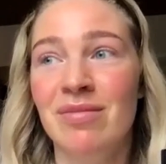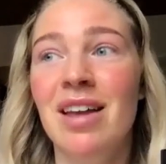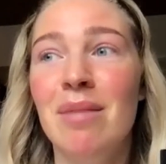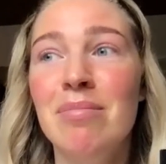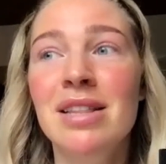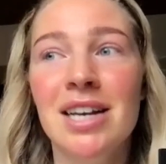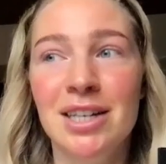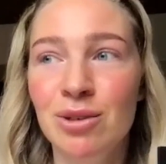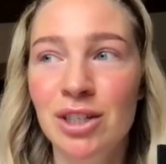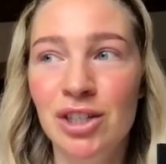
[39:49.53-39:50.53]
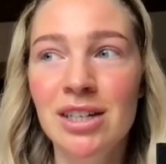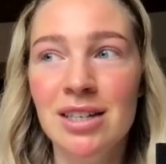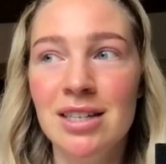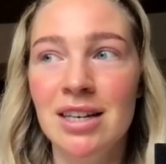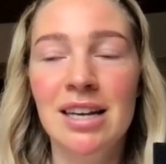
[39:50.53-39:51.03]
admit that you need
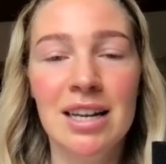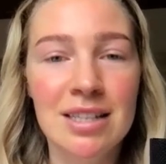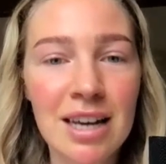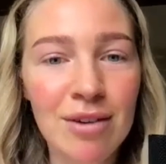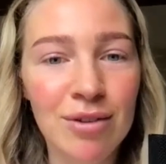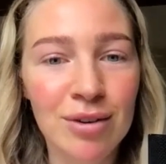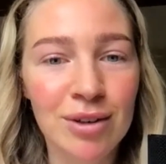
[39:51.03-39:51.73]
Jesus, and he can save you,